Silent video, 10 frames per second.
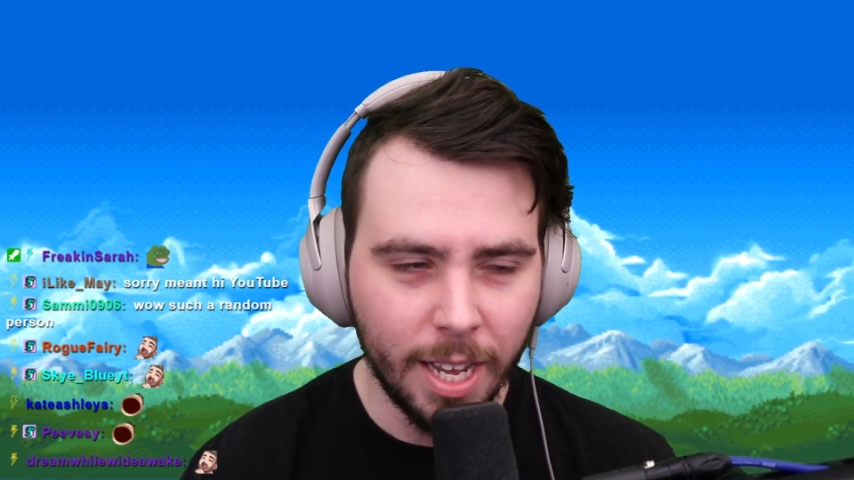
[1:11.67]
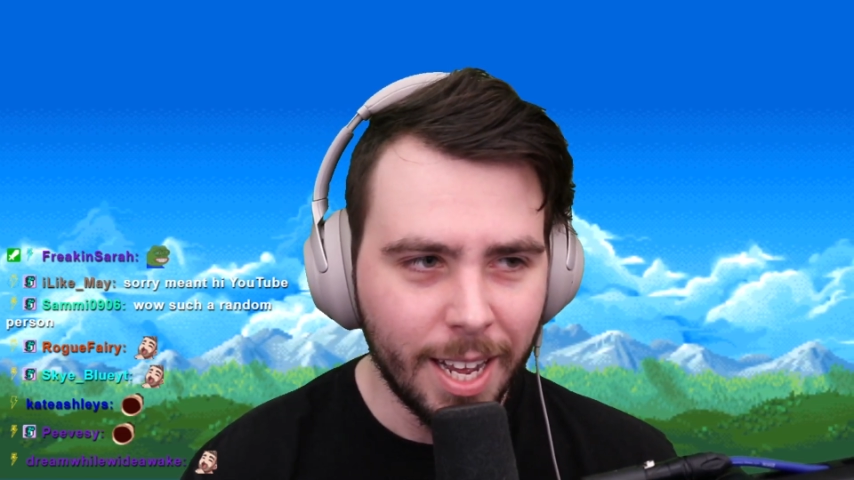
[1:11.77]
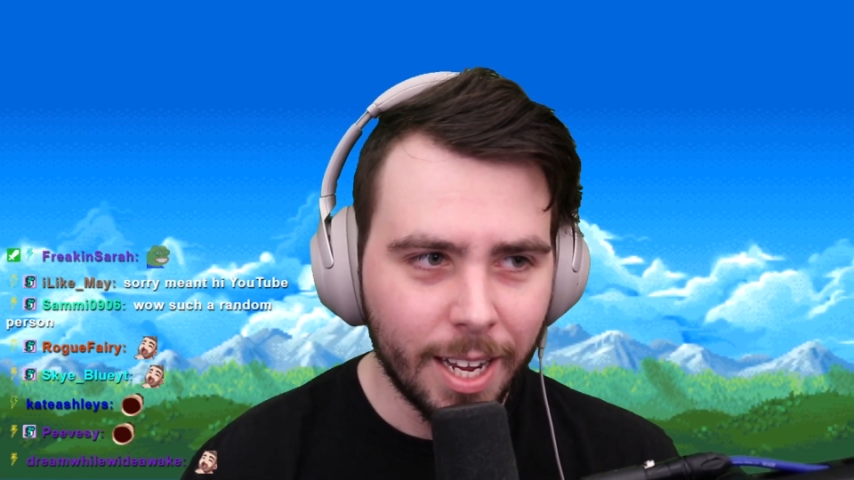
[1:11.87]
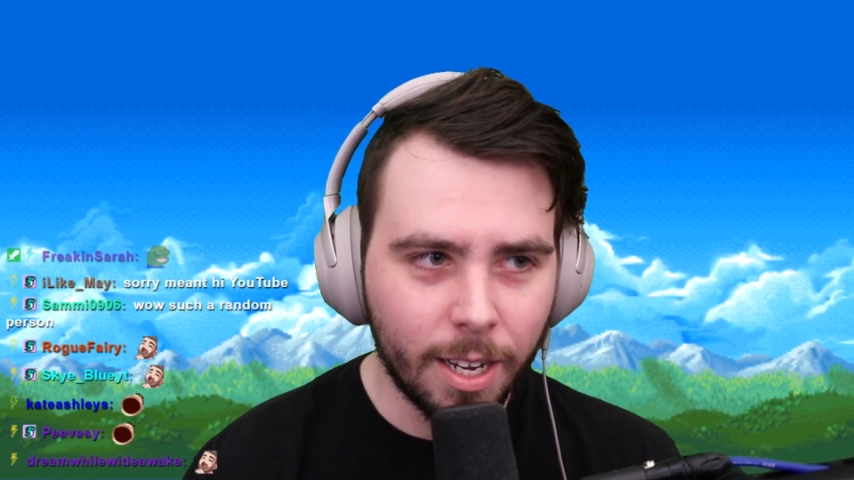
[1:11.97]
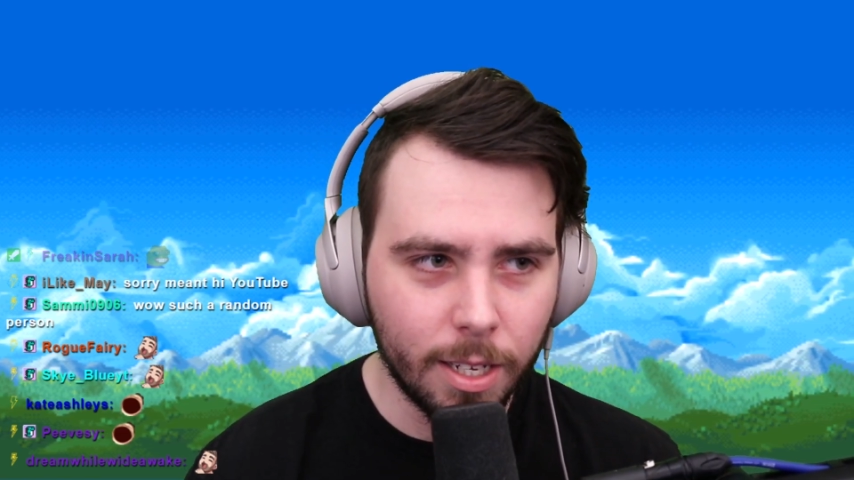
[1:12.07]

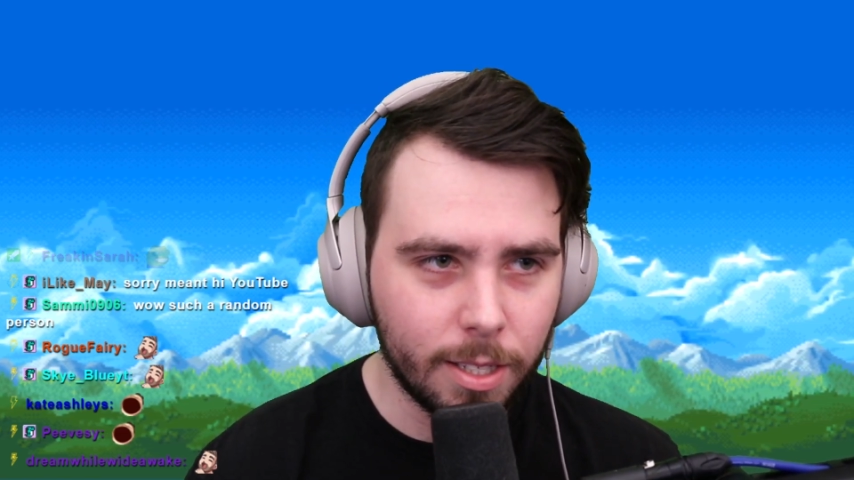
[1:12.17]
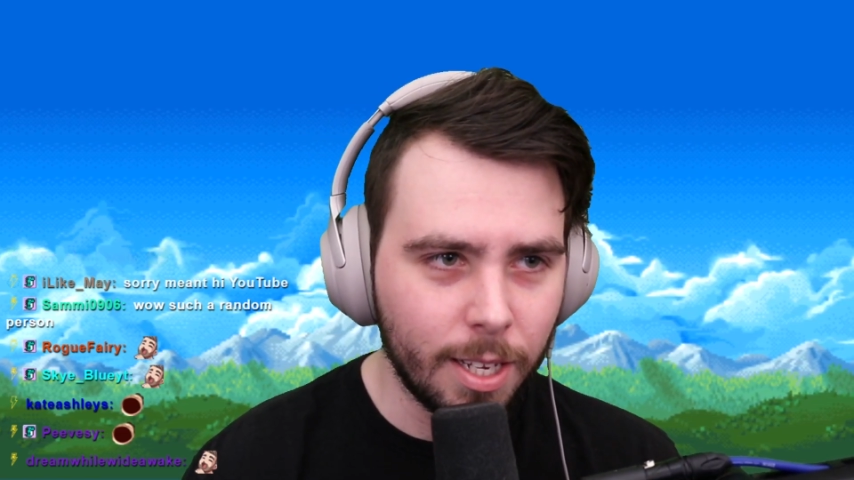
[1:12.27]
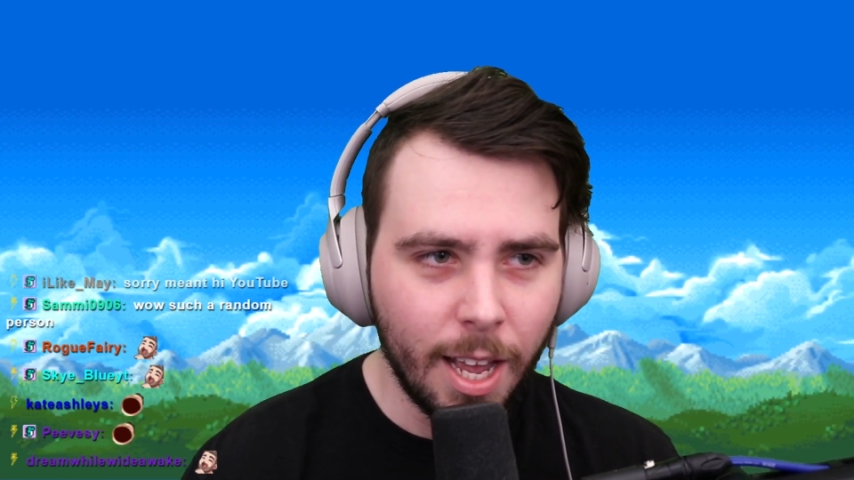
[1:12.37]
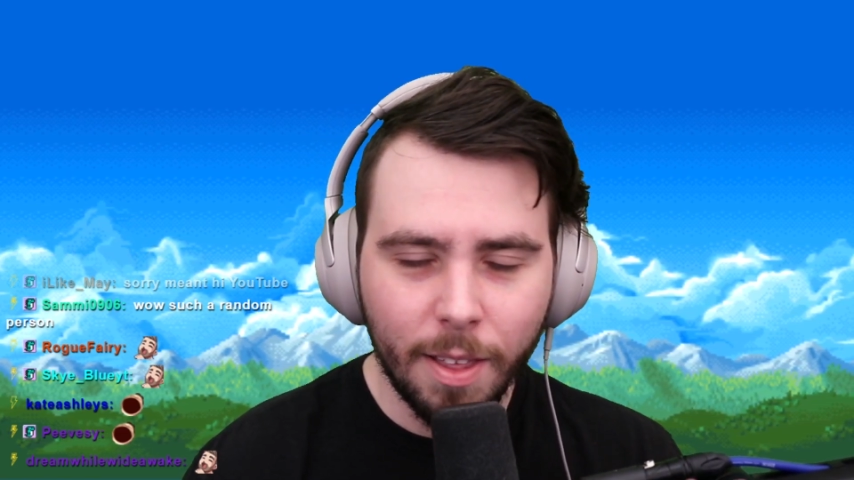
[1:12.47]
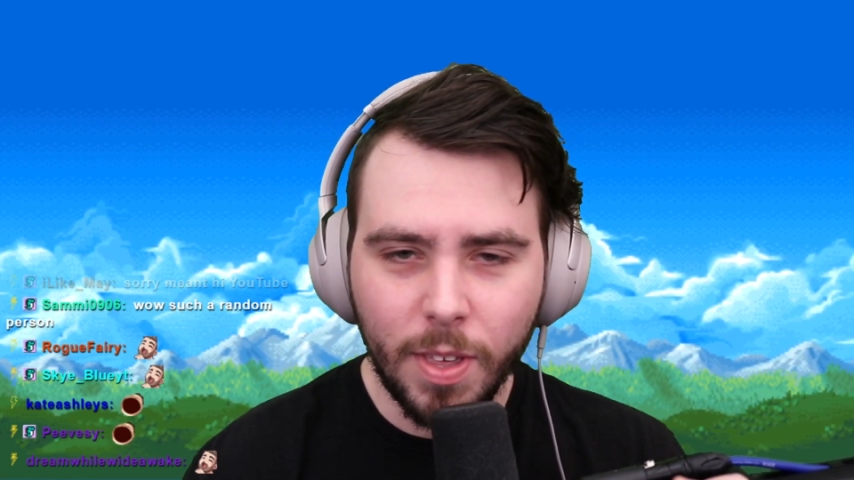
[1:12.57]
Because
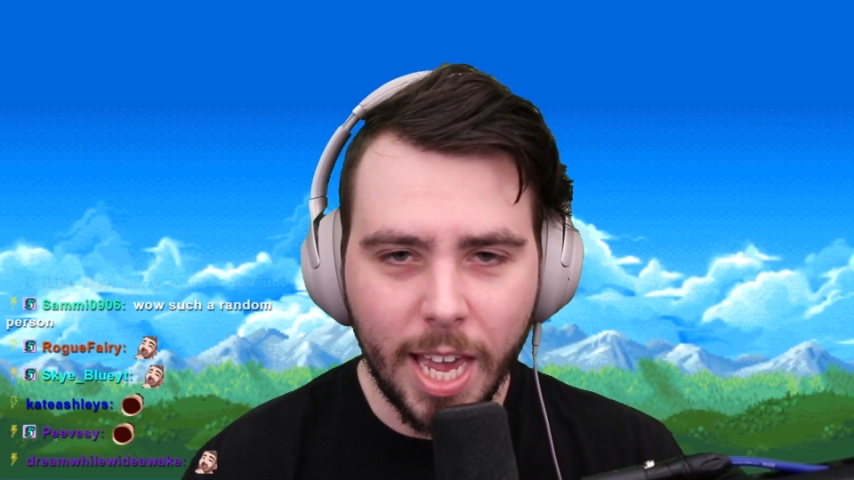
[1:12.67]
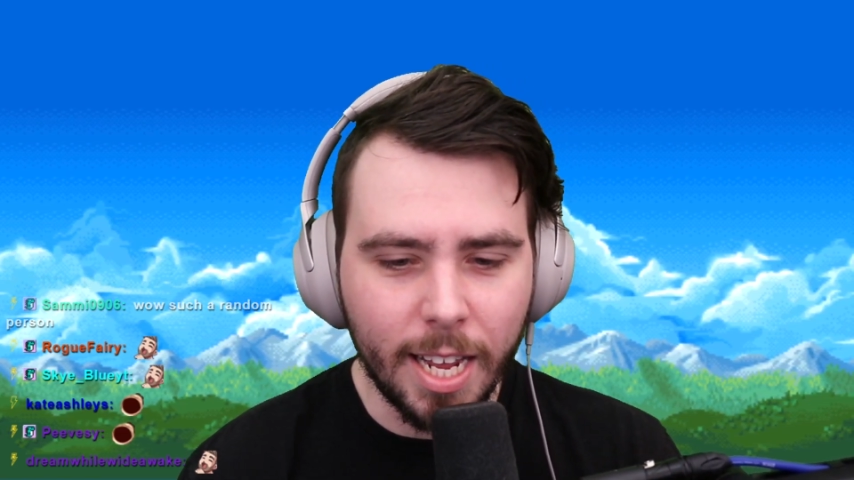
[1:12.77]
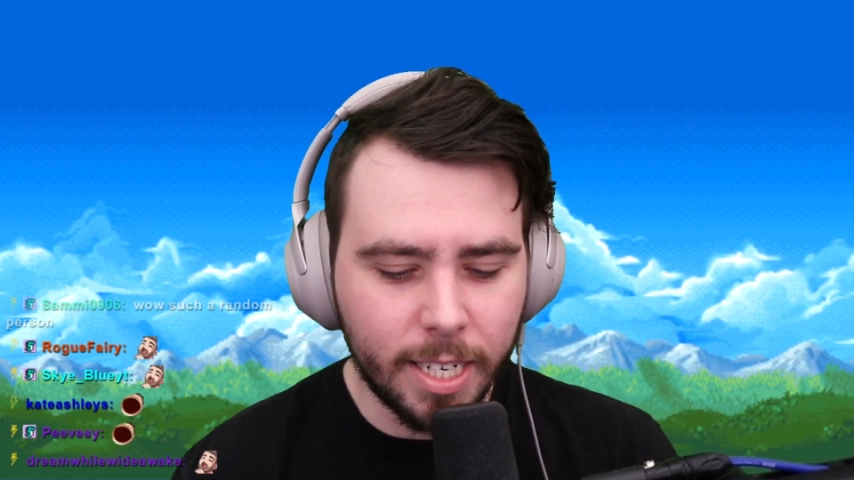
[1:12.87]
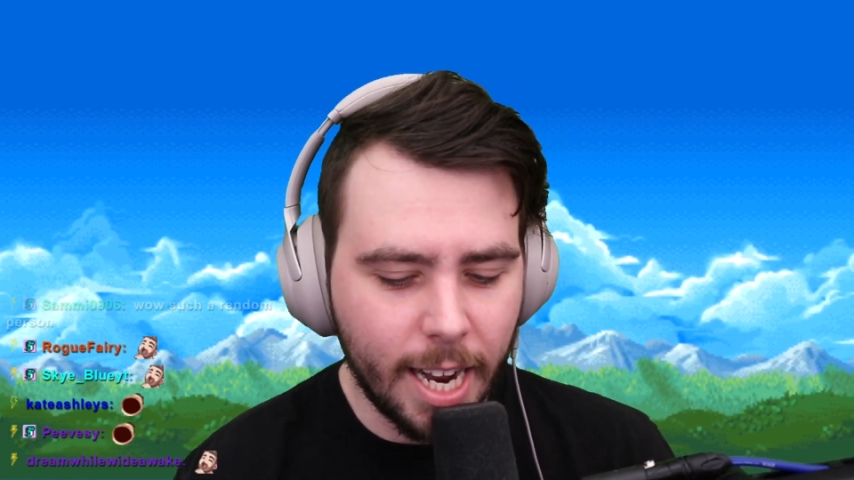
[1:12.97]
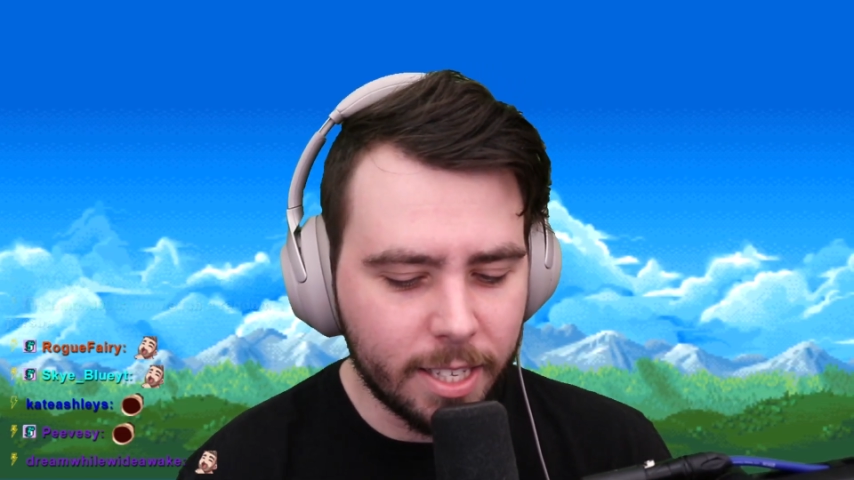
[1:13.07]
the
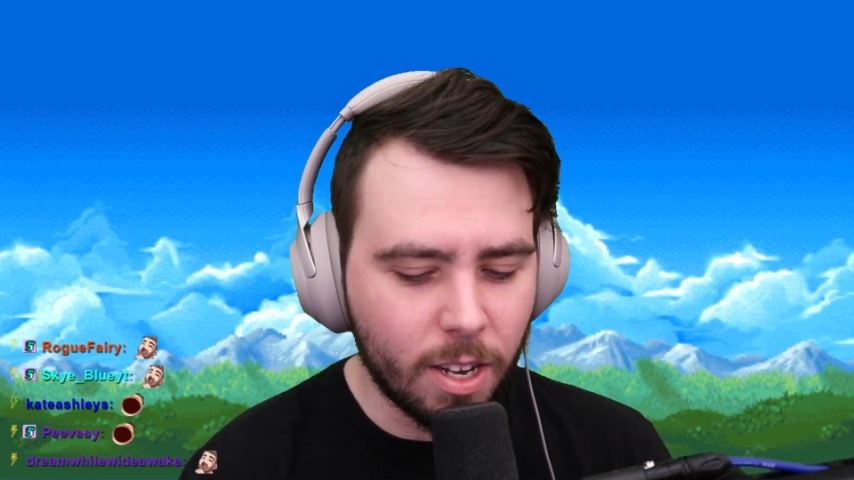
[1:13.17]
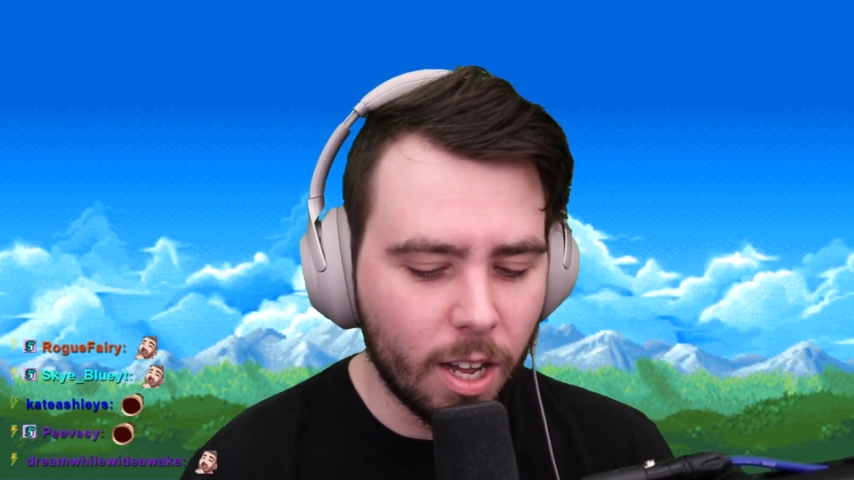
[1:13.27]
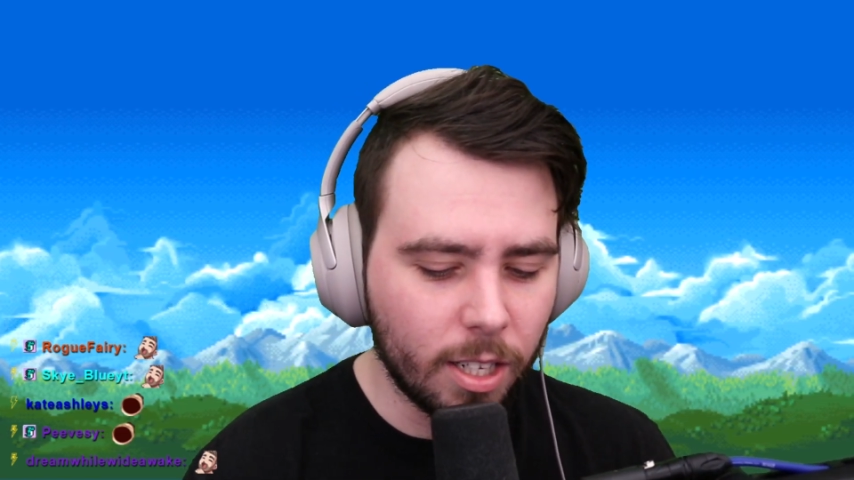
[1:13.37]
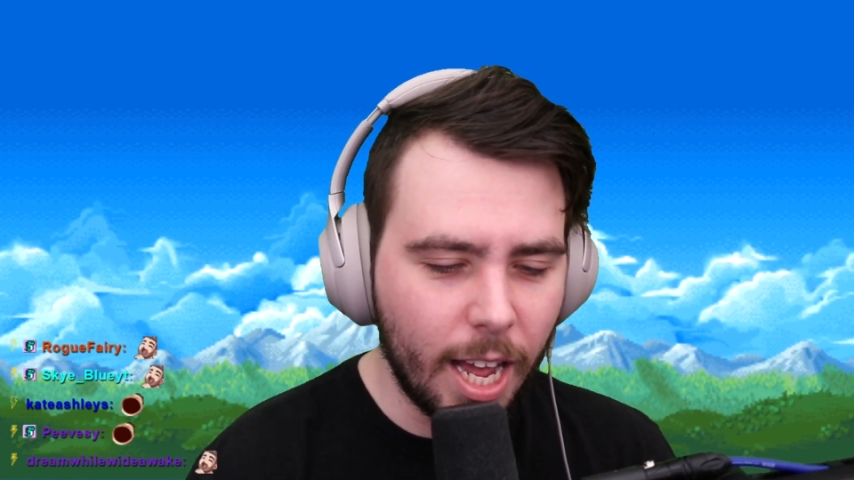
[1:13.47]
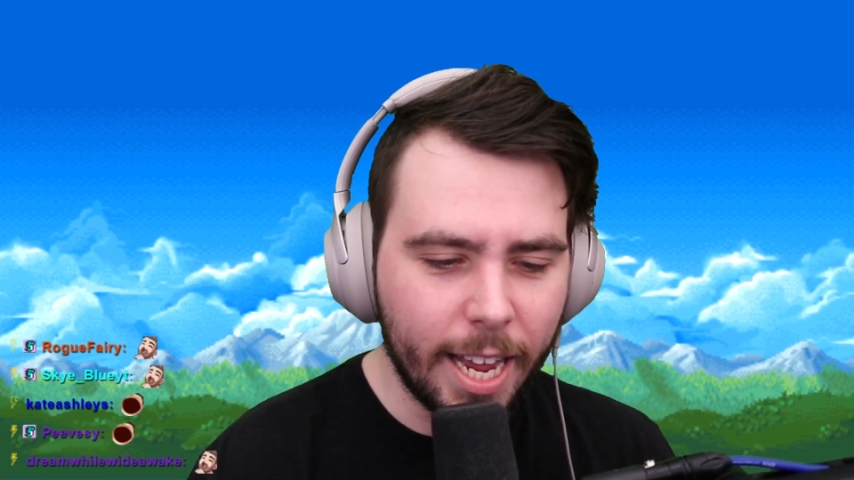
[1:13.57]
internet's
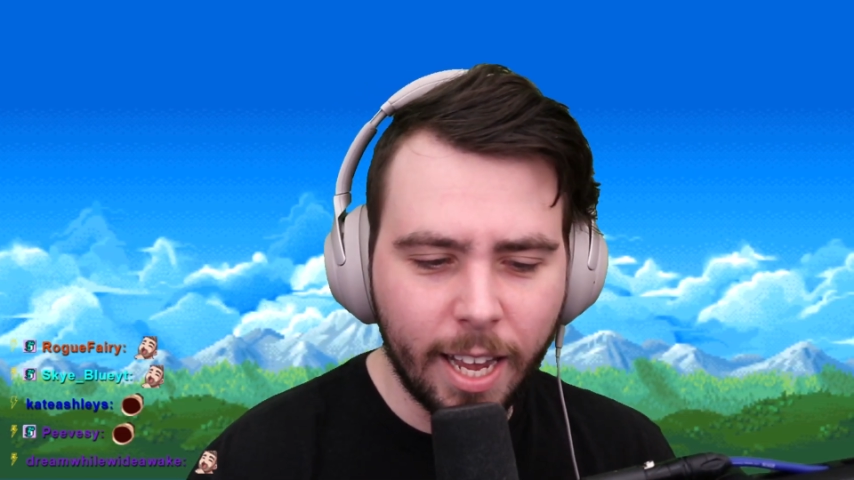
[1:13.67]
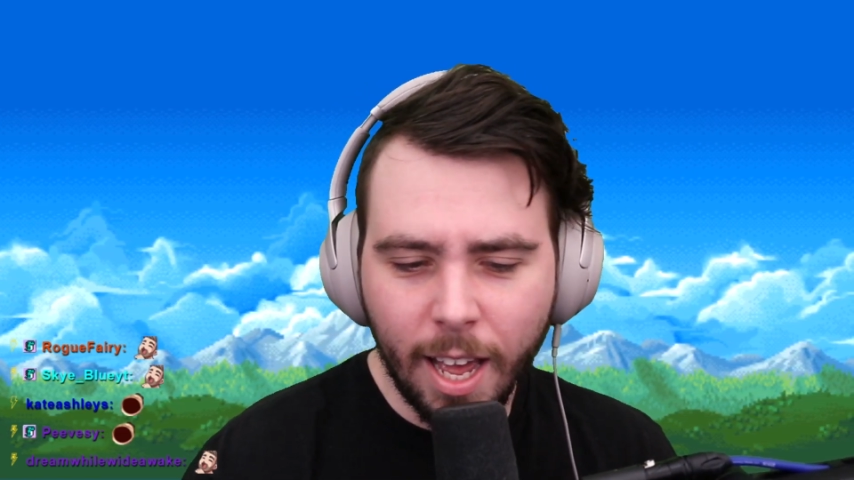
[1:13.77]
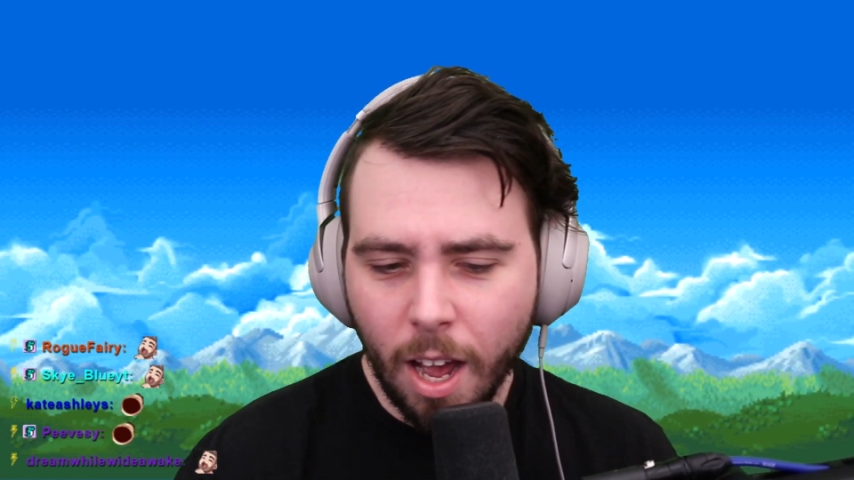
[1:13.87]
got like,